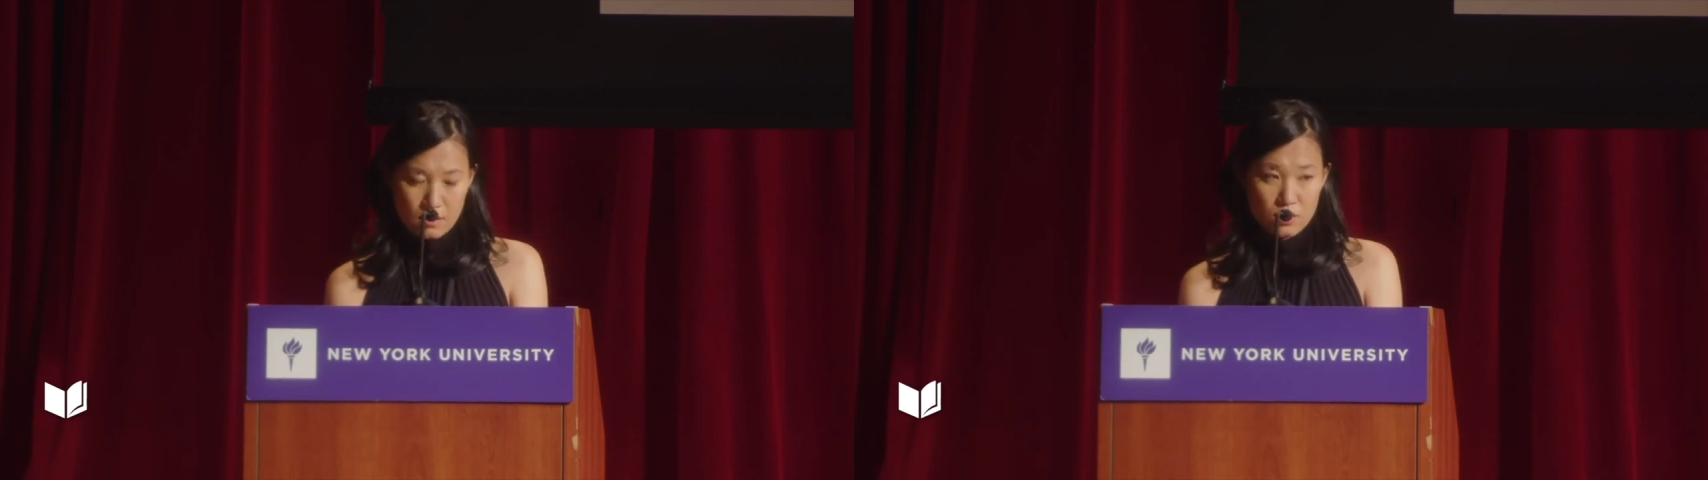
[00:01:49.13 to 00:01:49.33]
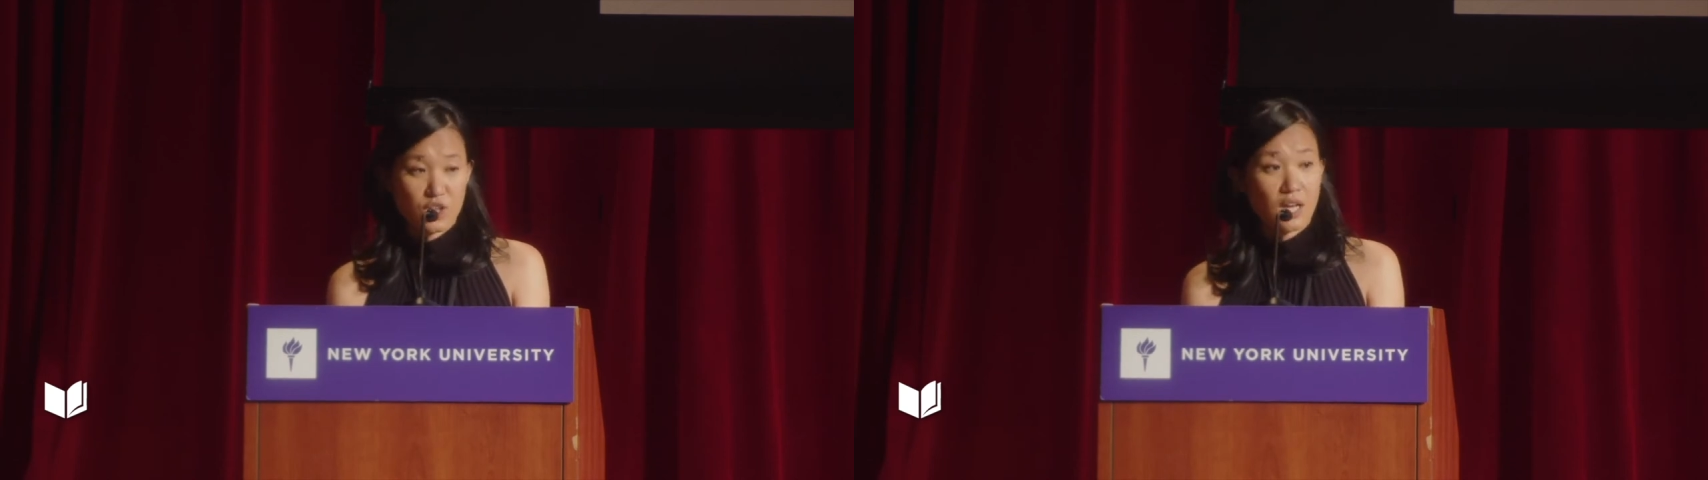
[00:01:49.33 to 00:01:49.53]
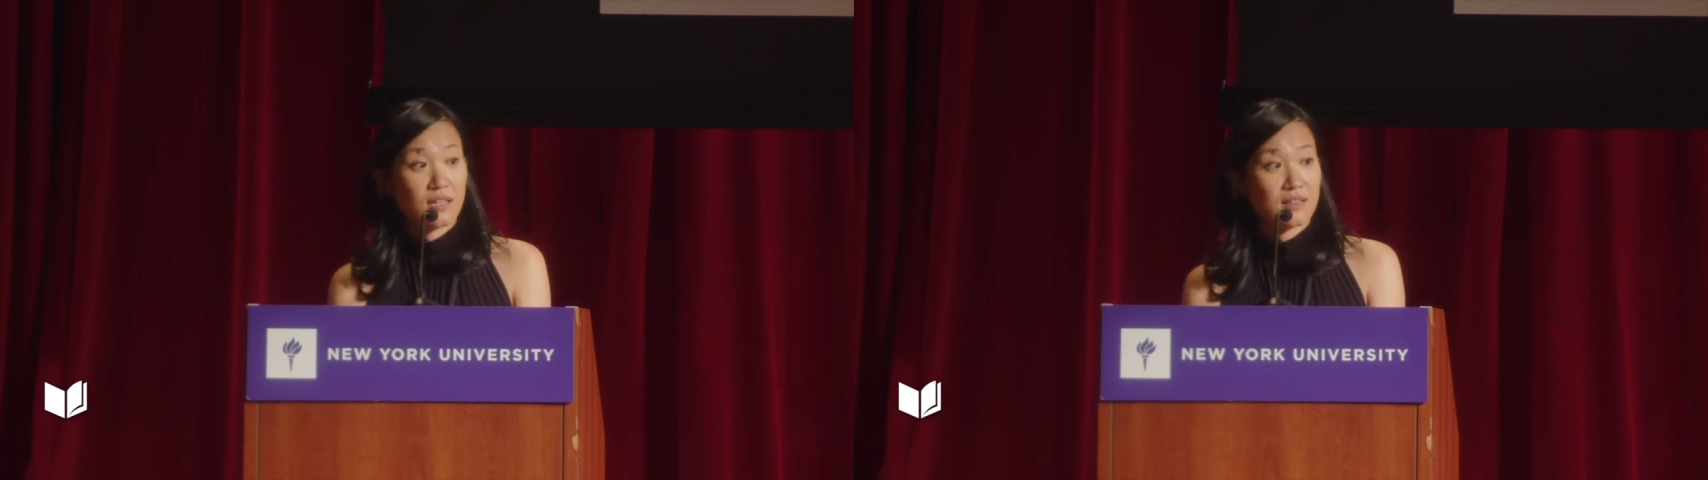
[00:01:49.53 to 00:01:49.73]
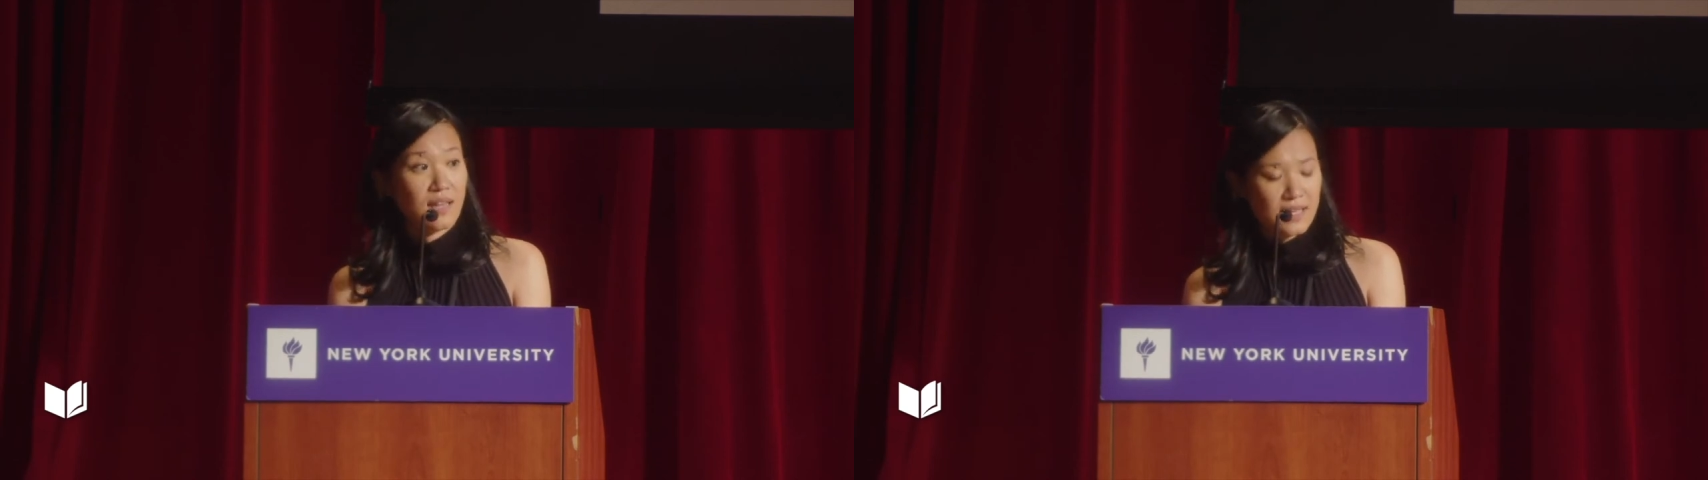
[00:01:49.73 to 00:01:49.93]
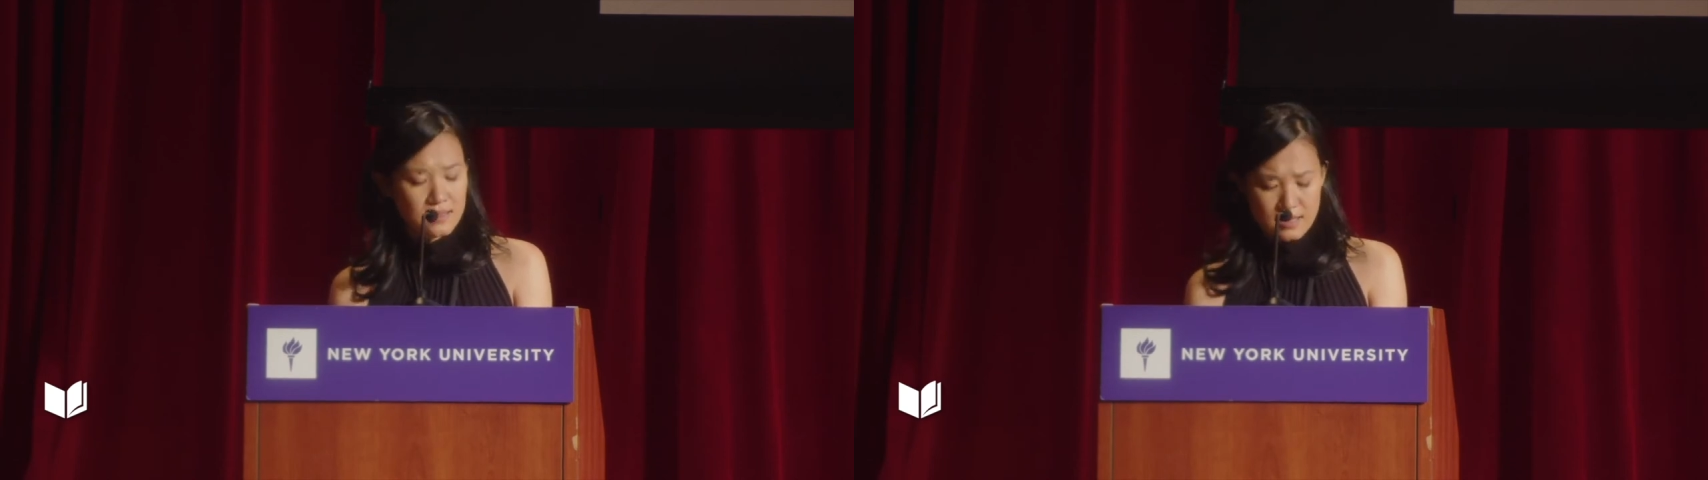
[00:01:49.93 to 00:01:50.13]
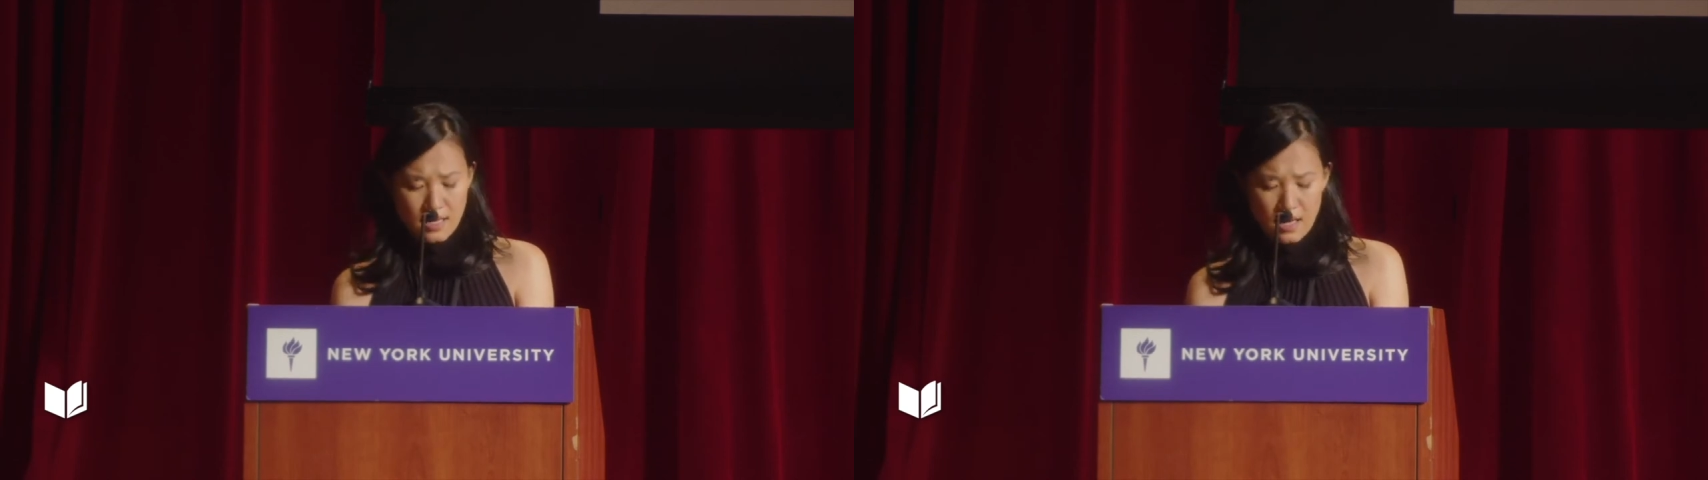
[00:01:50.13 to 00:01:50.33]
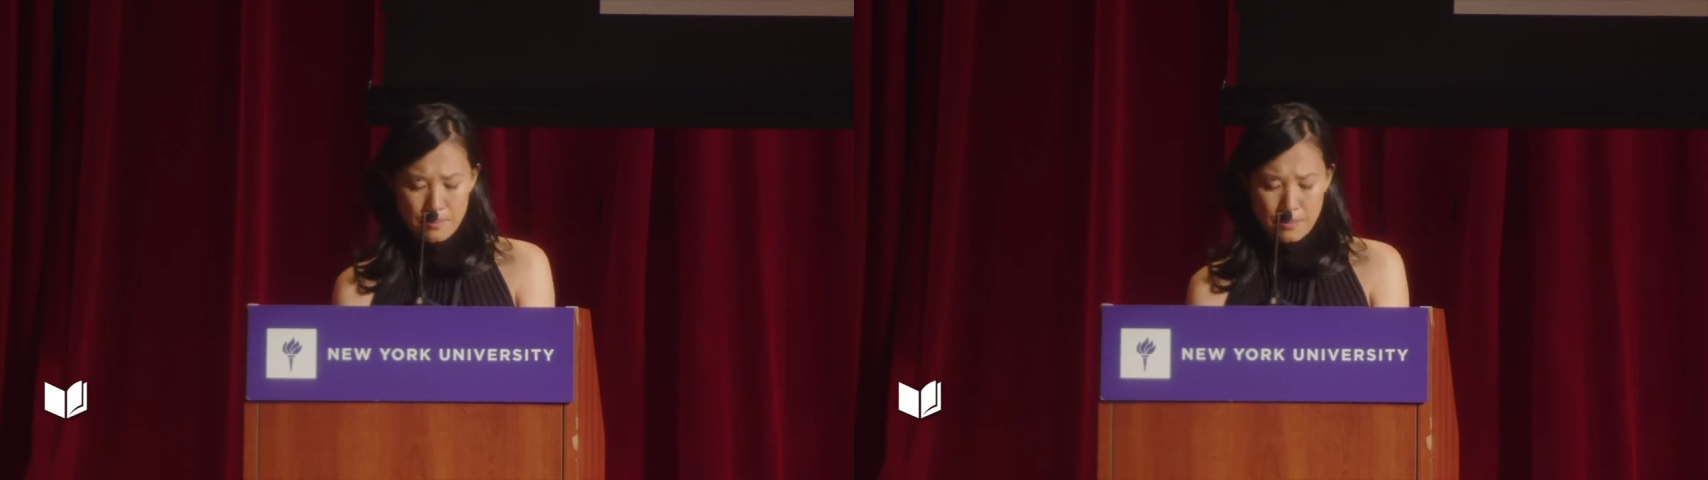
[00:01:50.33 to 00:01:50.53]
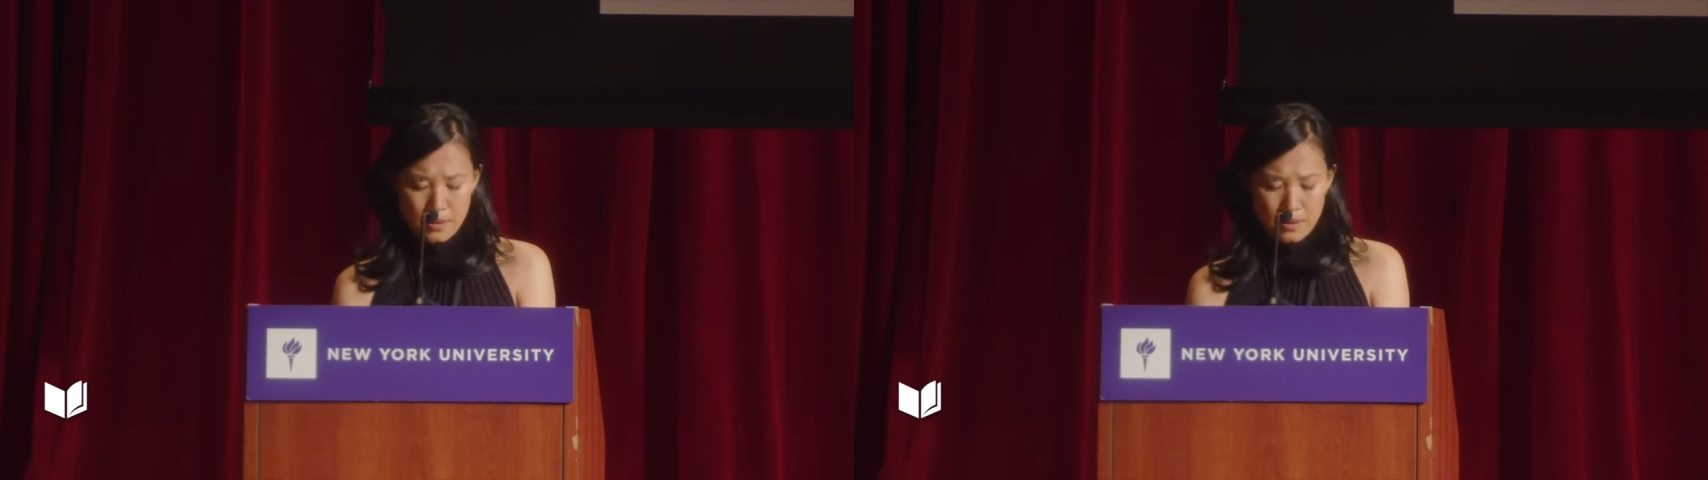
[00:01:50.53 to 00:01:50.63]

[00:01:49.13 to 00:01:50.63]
gelid landscape,